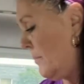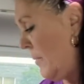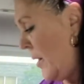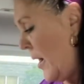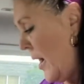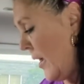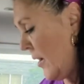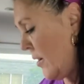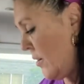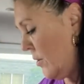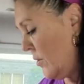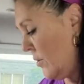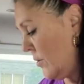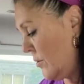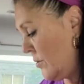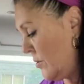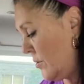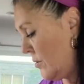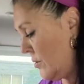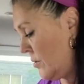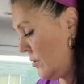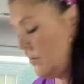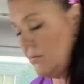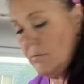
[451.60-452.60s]
Michaels.
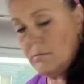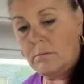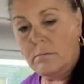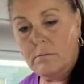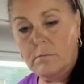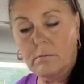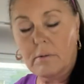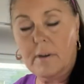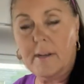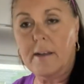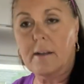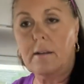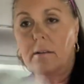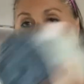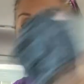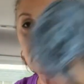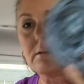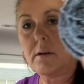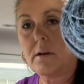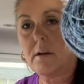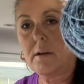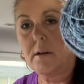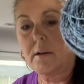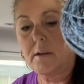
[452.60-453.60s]
Well,
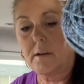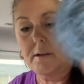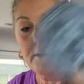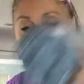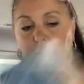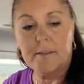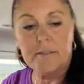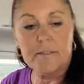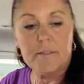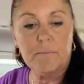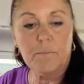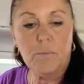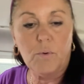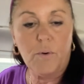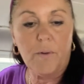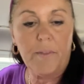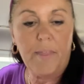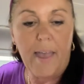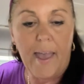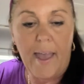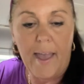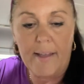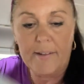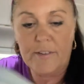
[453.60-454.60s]
here's some more of
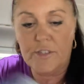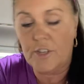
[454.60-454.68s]
that,